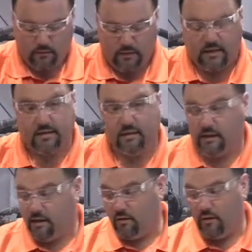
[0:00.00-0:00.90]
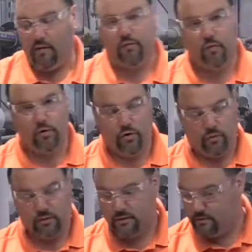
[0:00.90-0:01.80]
because in the kit we have 4 new
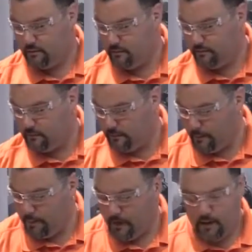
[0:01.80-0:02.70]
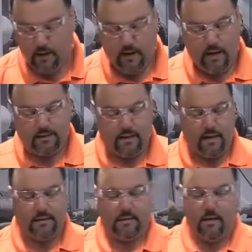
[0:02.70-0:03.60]
ones. As a
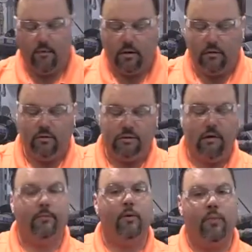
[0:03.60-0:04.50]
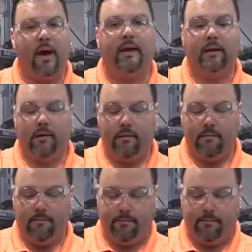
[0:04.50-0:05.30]
next step, you're going to loosen up your packing nut.